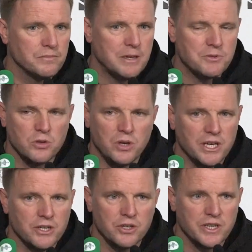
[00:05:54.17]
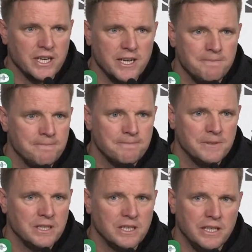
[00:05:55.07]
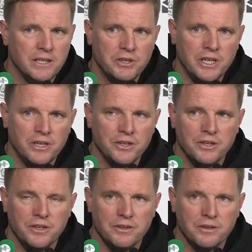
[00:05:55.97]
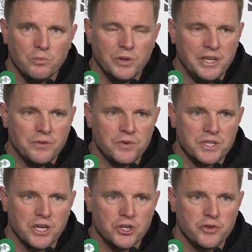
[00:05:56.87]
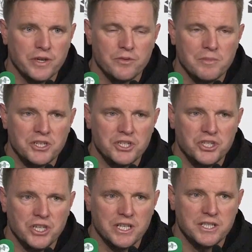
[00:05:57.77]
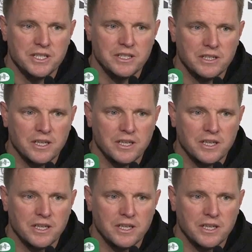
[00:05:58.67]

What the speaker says: Absolute icon of the game here in England, and what he did for his country and for Manchester United.